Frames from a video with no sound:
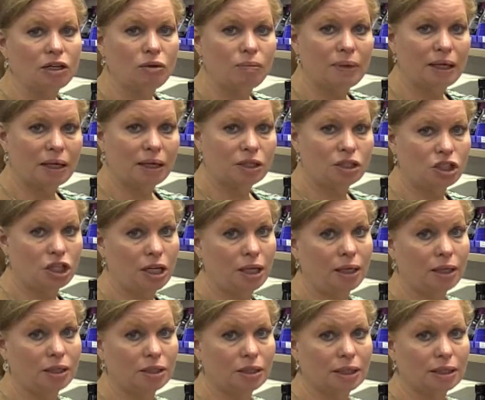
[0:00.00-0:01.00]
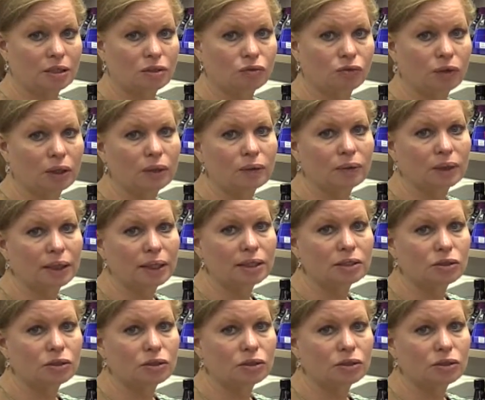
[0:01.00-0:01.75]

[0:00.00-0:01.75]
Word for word: you may not change that as frequently,